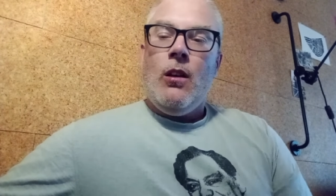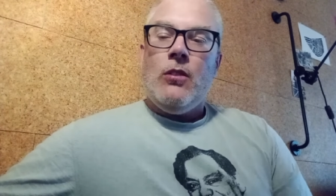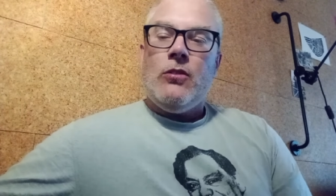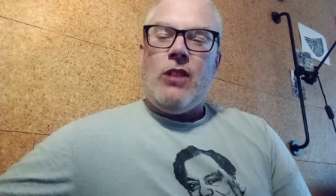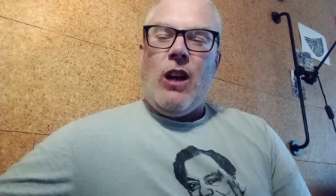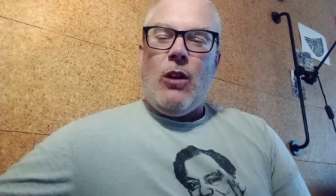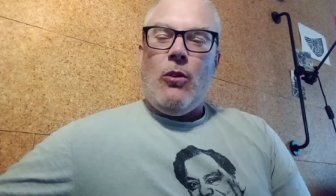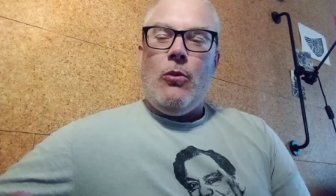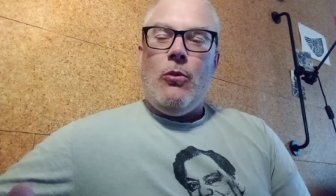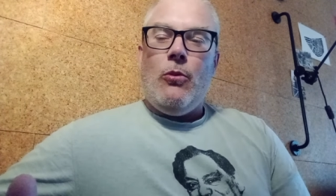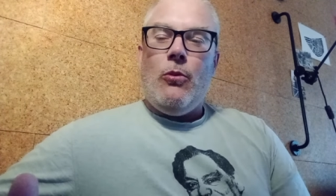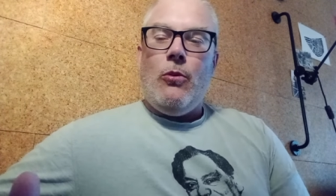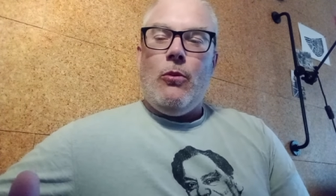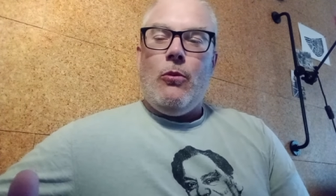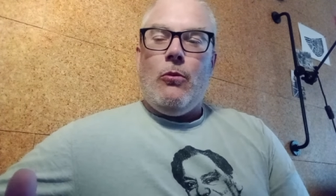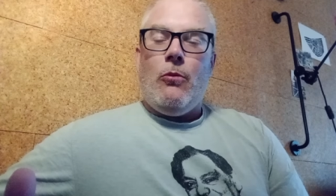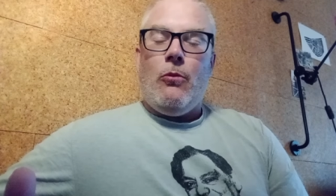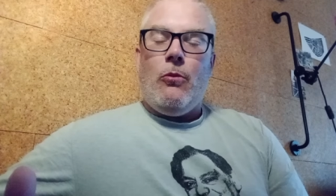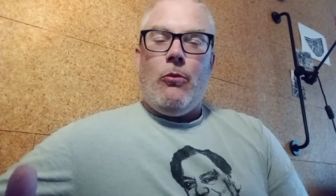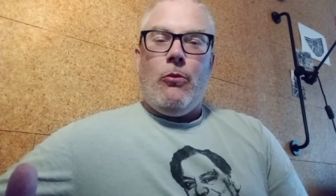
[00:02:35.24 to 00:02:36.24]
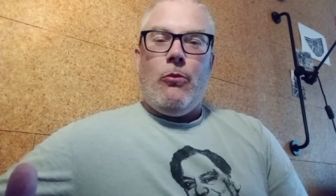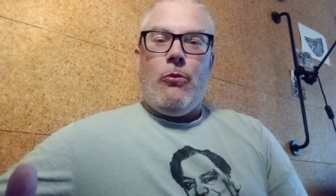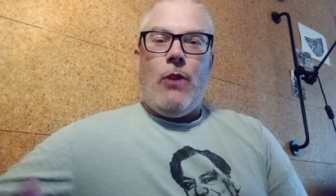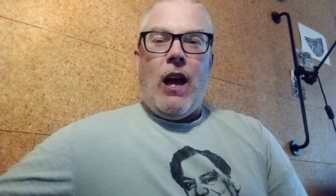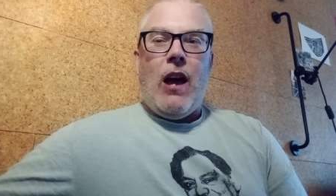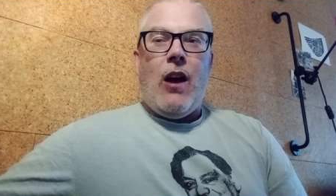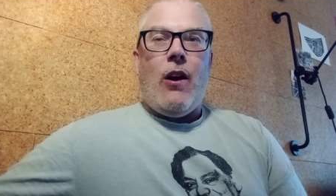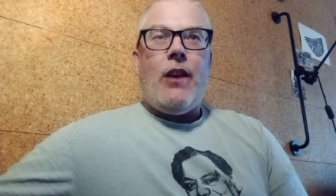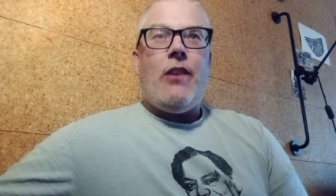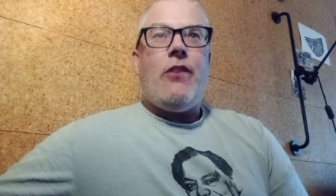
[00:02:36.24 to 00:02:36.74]
So
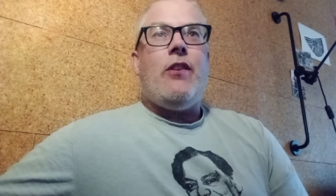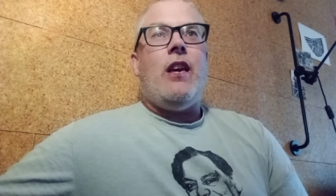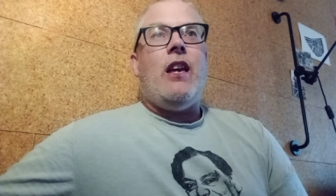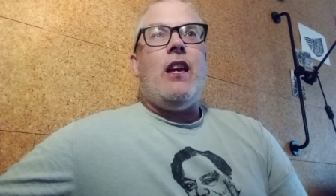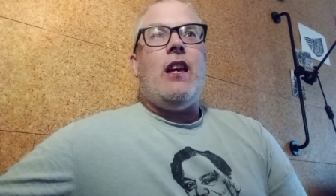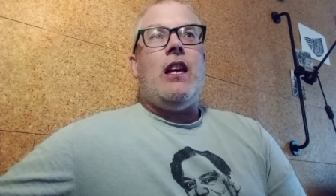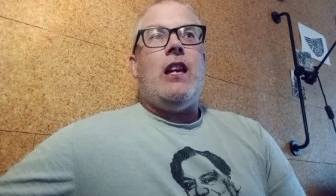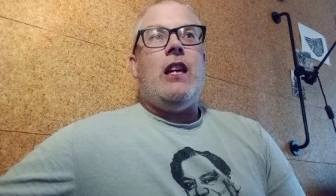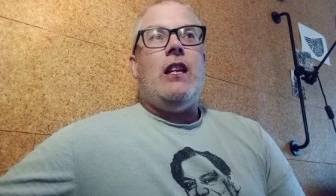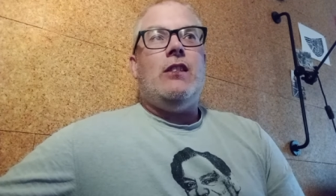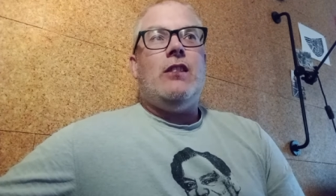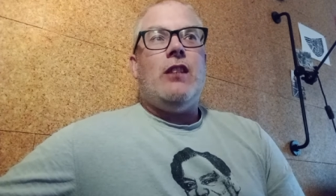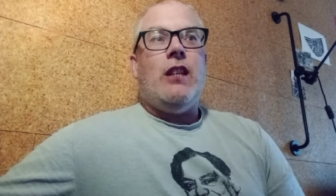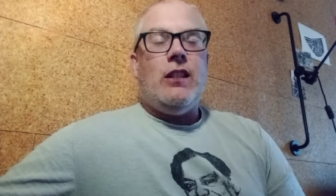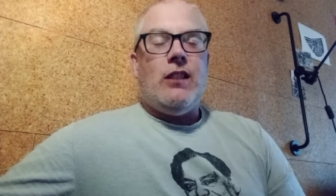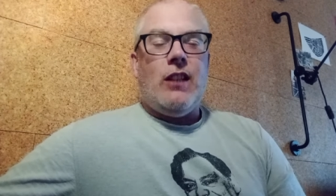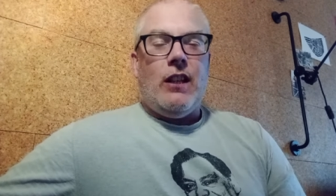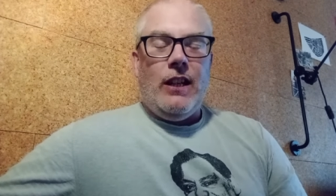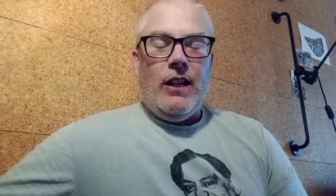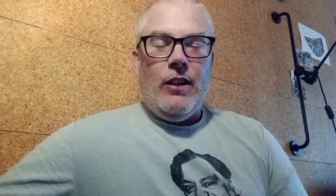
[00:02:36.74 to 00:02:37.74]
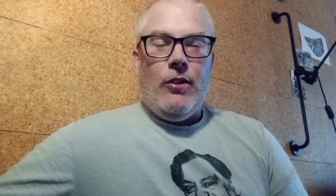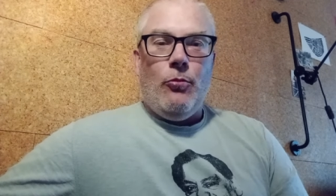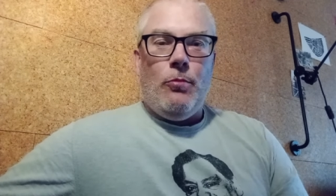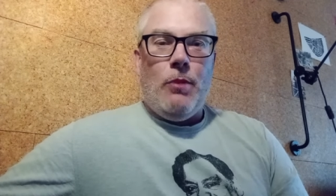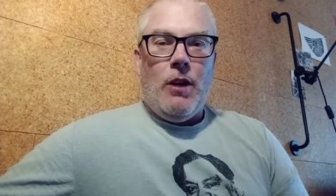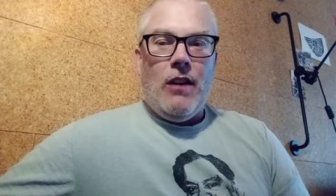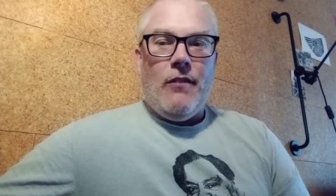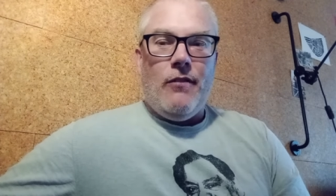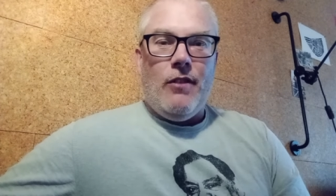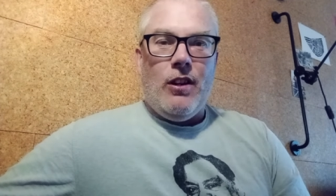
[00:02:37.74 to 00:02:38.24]
that I think is is a little
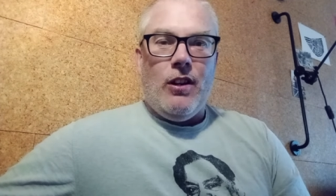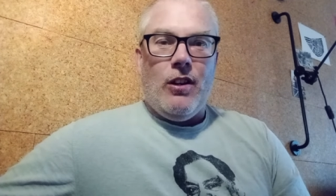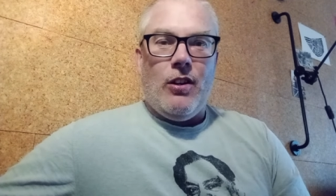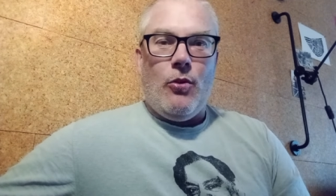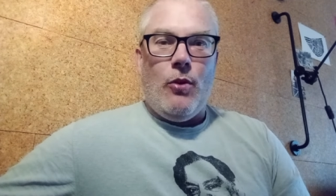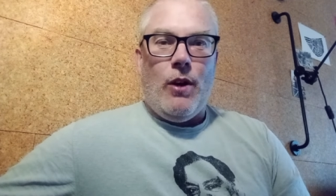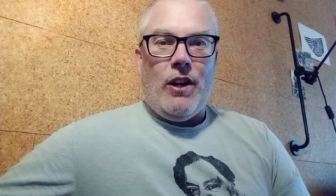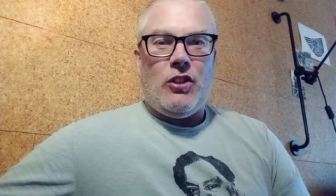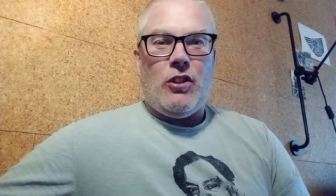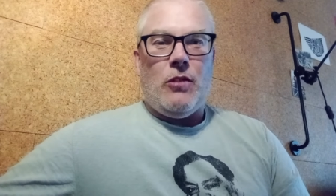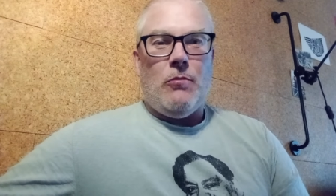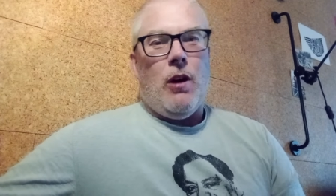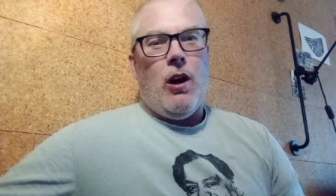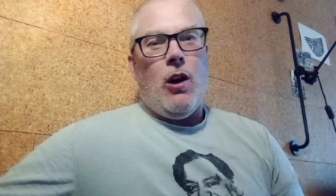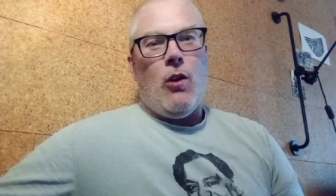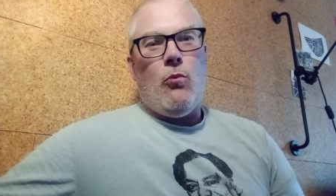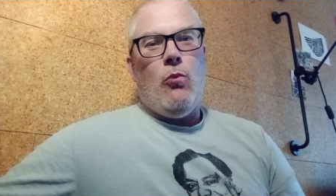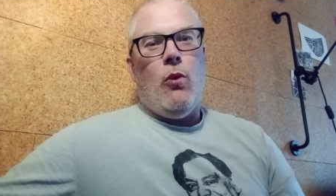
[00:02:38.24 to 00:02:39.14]
bit of a question mark.